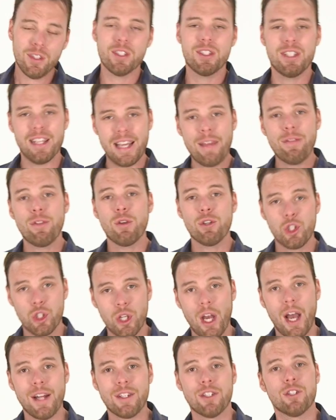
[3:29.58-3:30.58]
to get those
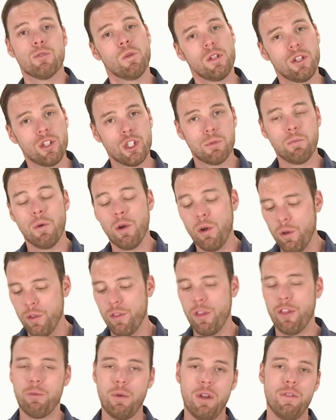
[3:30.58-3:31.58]
shots really smooth,
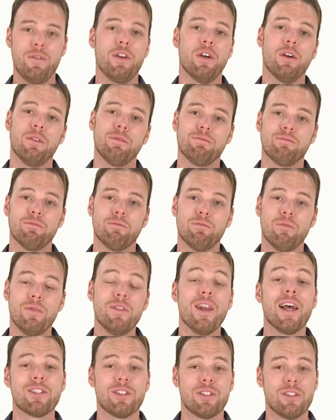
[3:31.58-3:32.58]
the 3 feet are
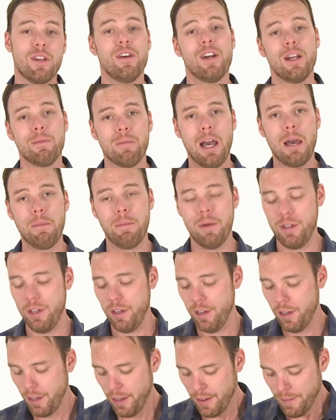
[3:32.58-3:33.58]
necessary in my opinion.